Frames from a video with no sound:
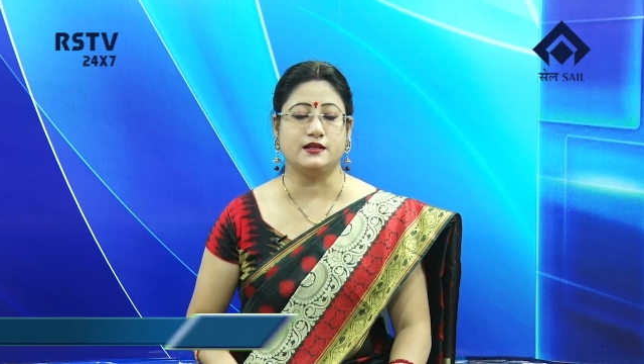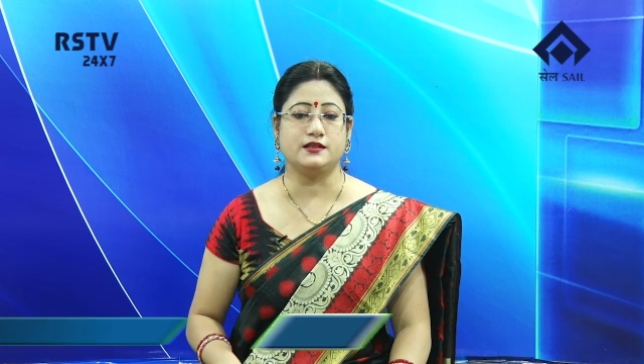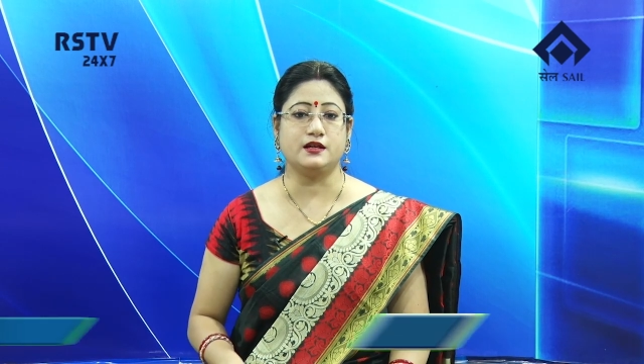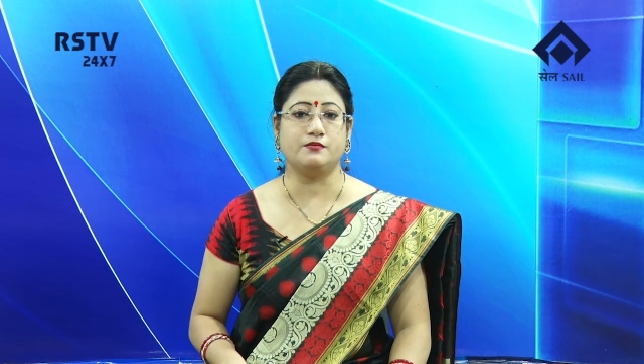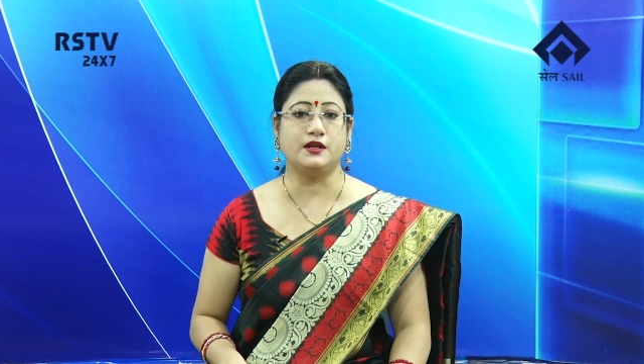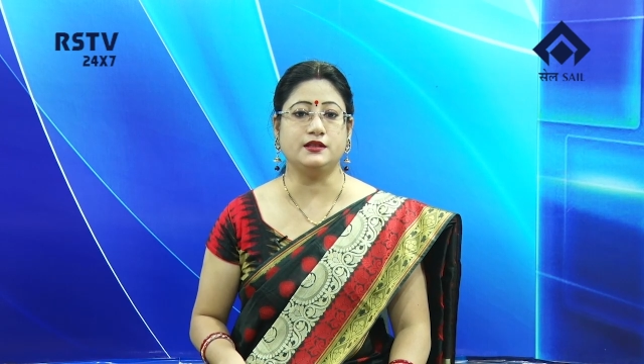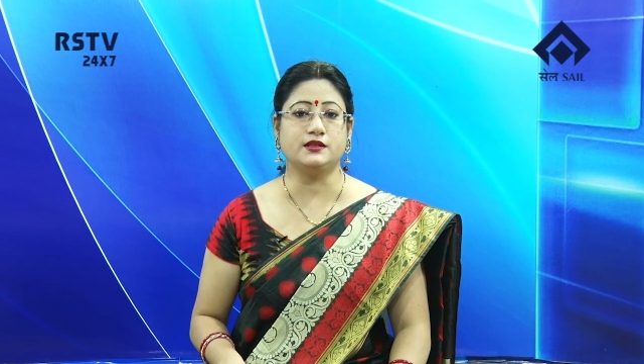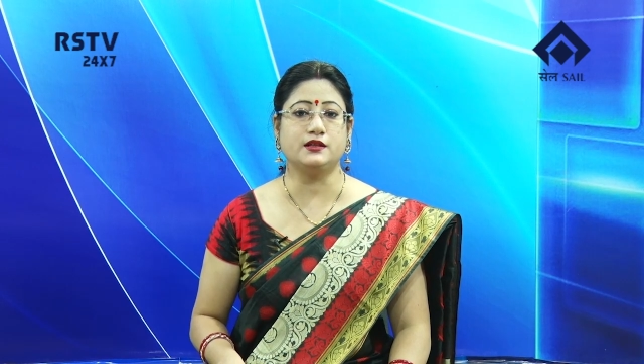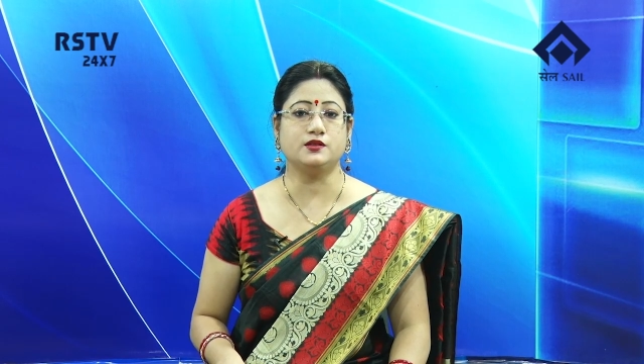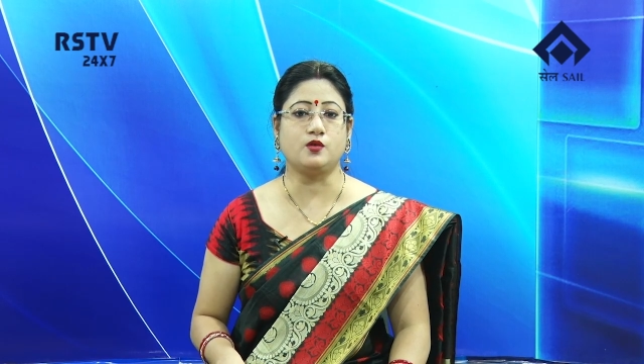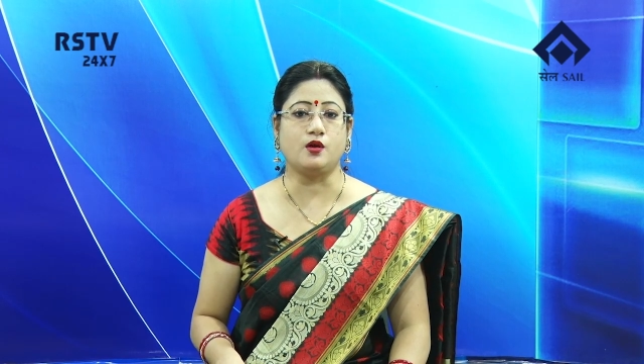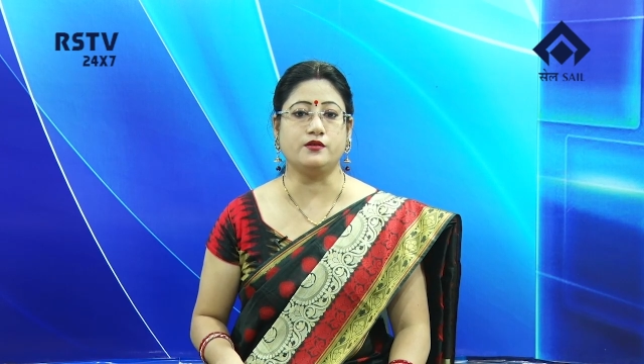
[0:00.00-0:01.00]
the
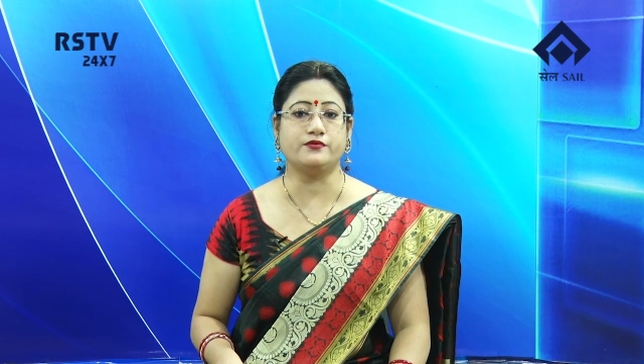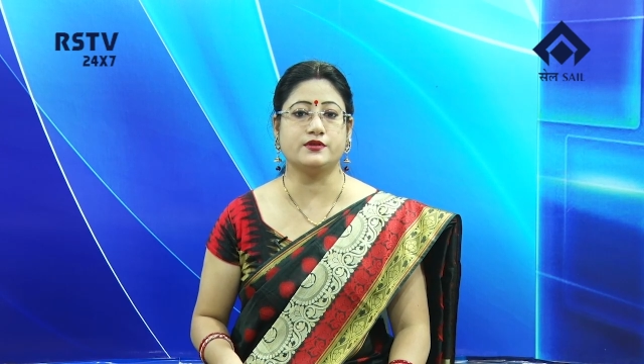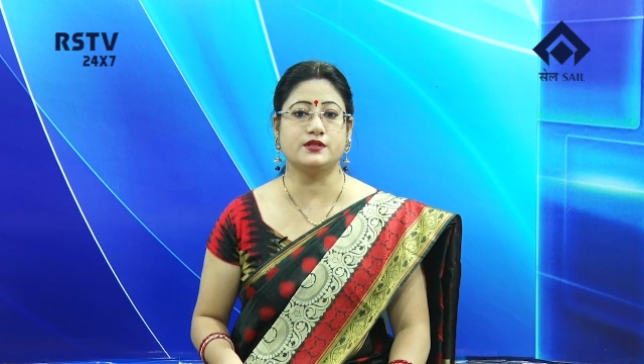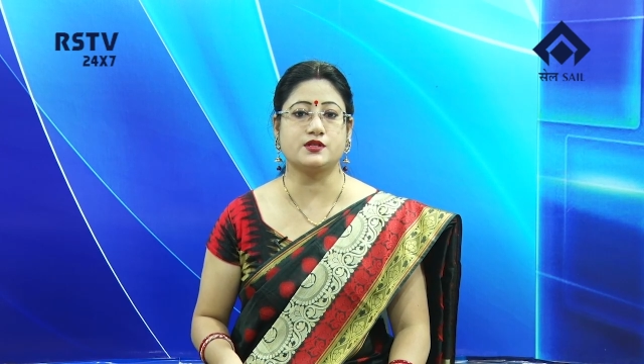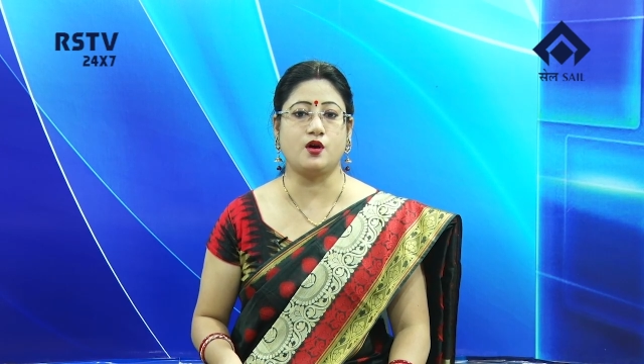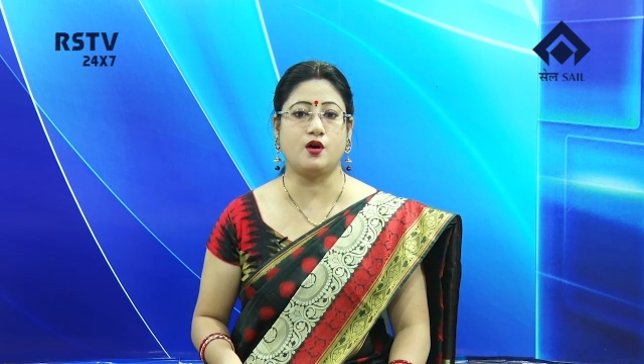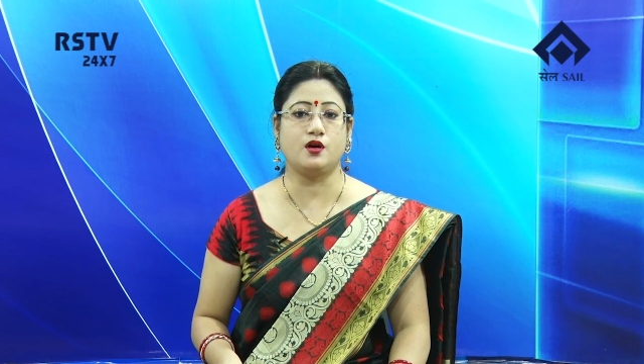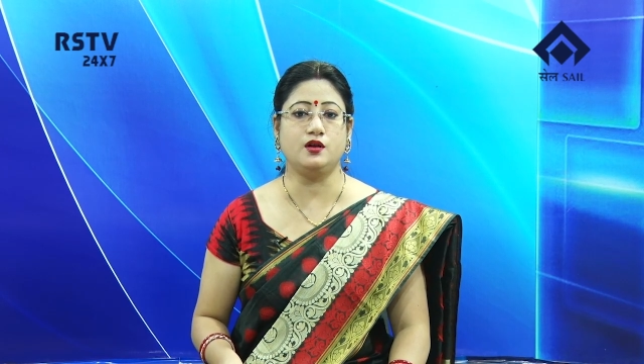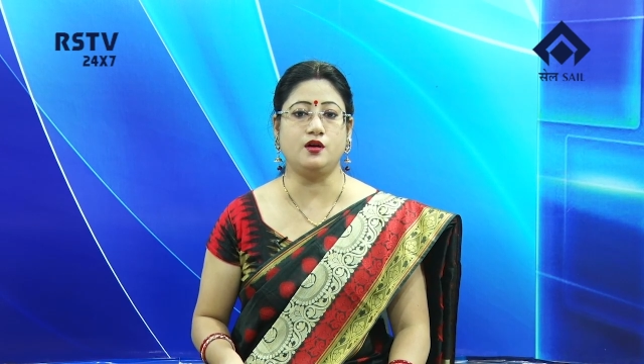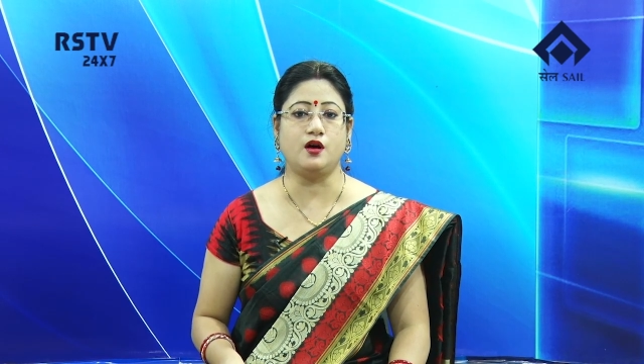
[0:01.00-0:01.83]
Manthan Conference Hall